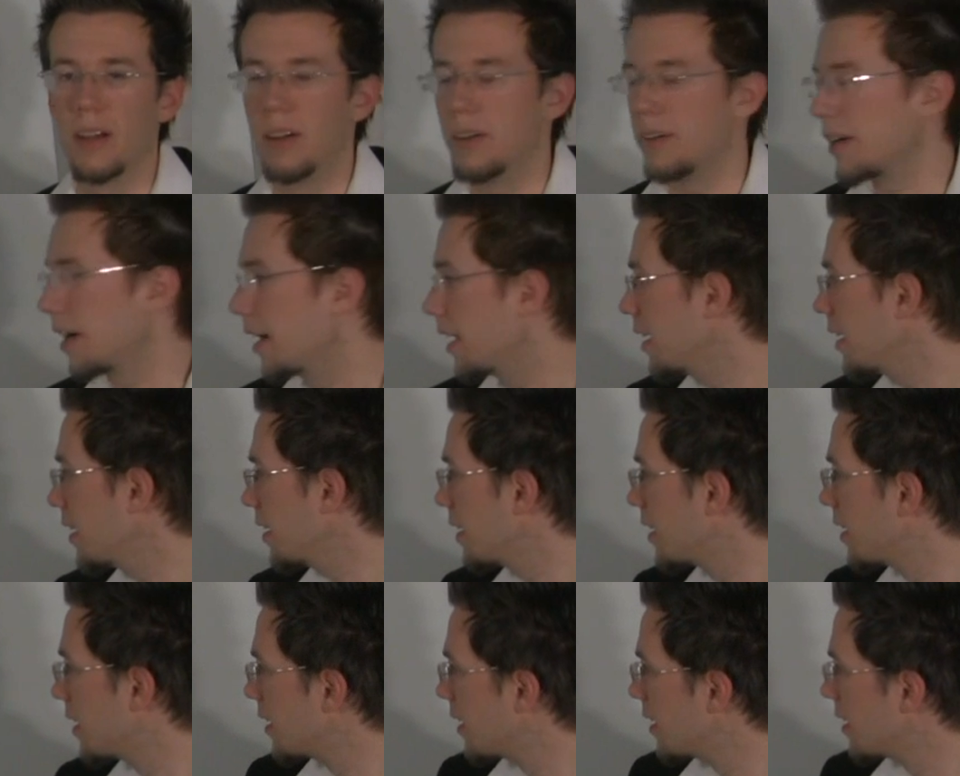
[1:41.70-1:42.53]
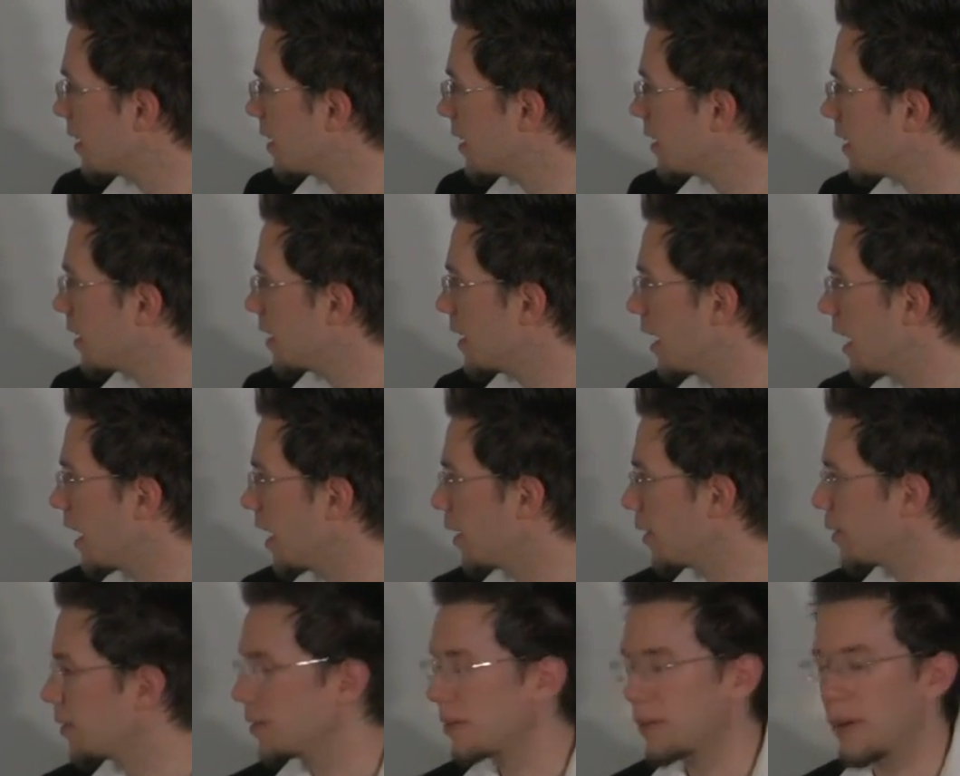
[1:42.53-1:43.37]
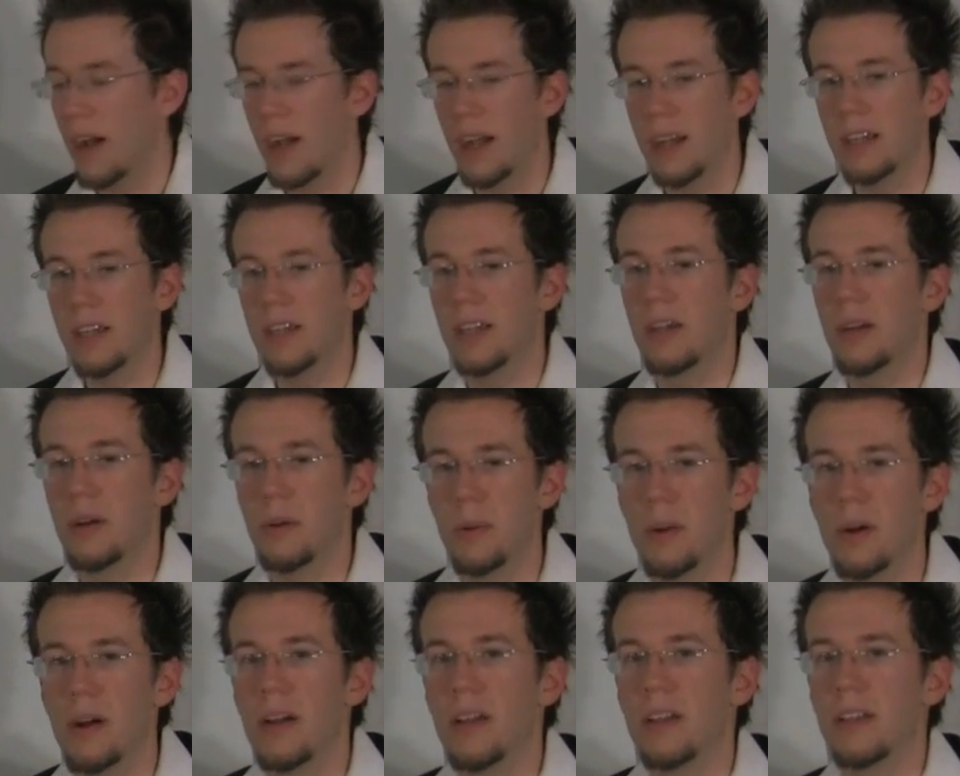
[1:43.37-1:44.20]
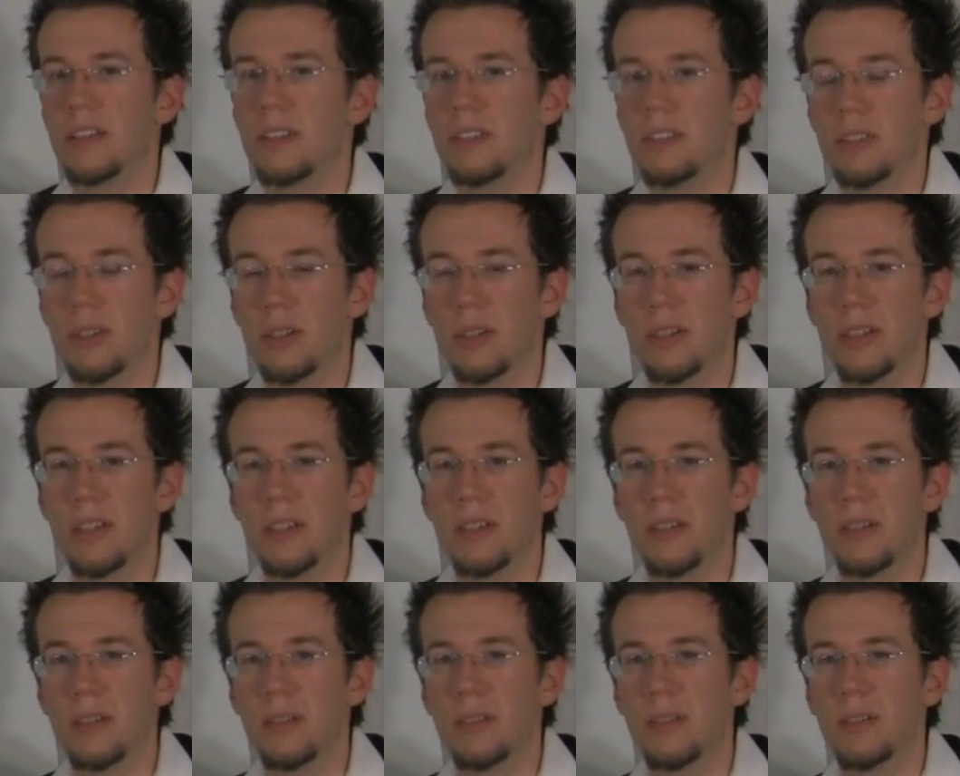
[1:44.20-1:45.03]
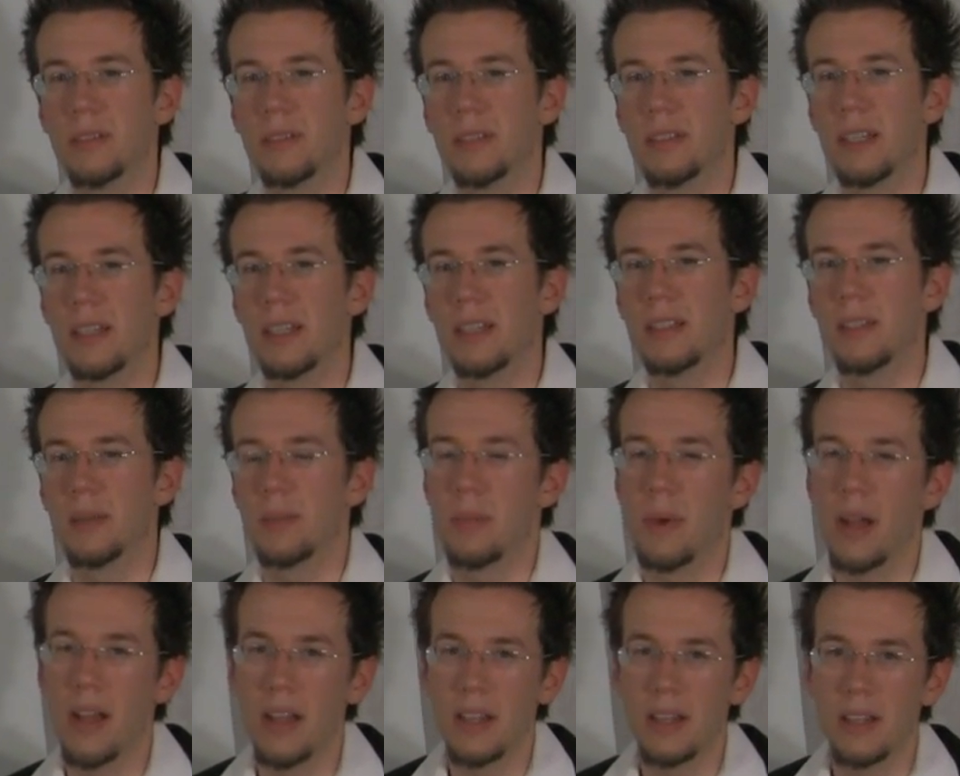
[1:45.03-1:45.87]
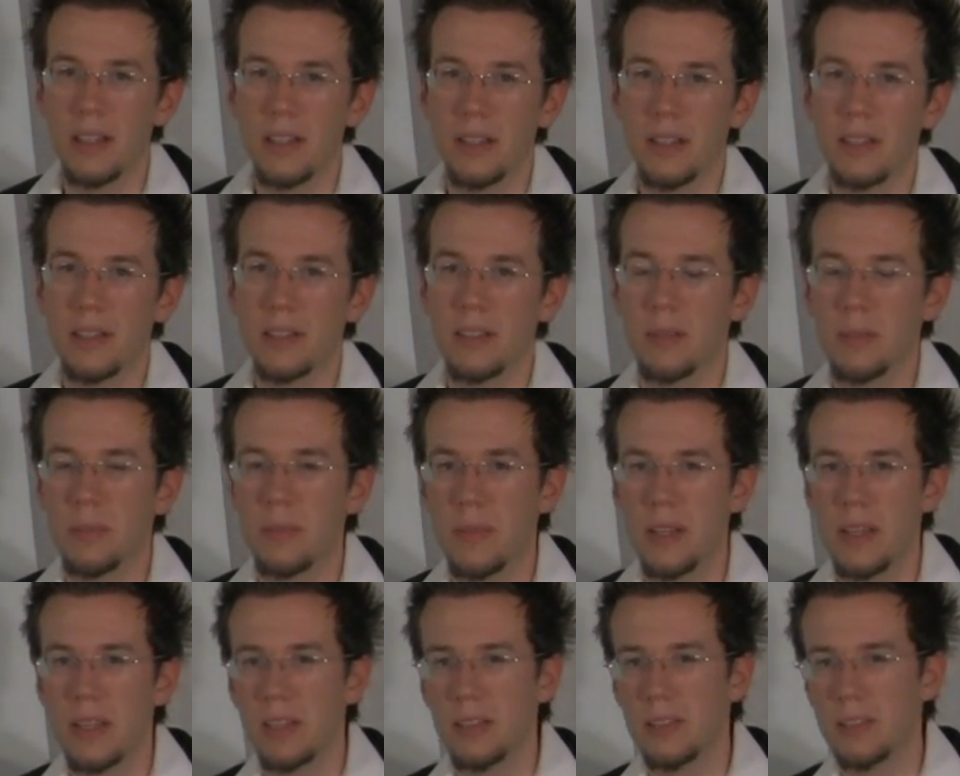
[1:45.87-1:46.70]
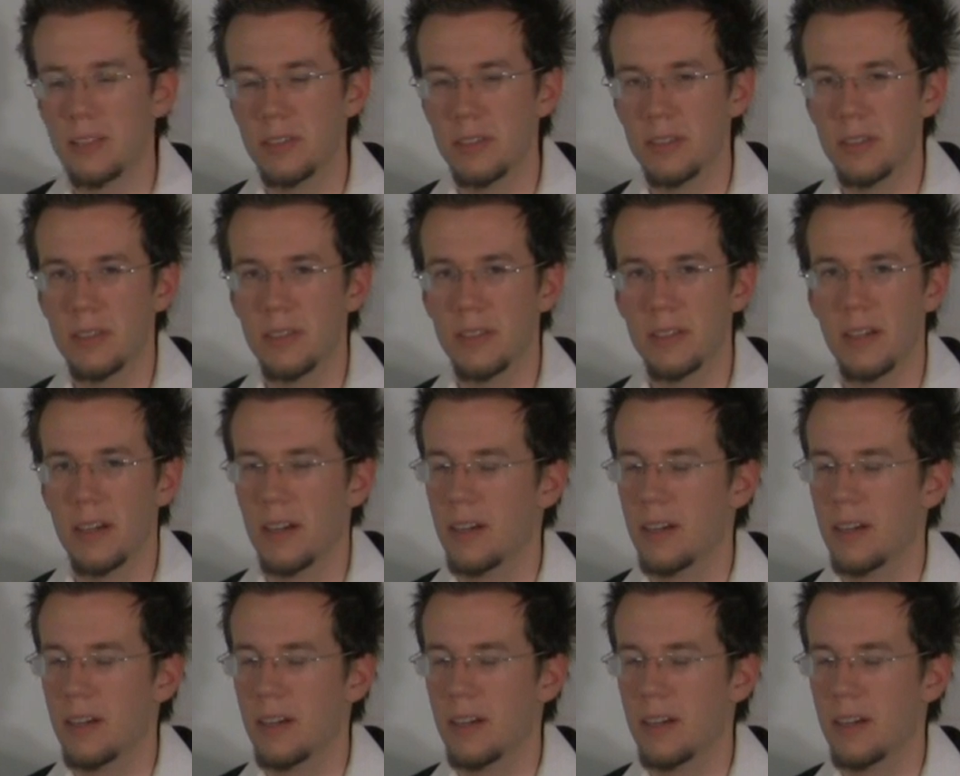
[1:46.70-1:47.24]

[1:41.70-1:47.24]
Okay? Now, I could go on and show you like the minor and the major,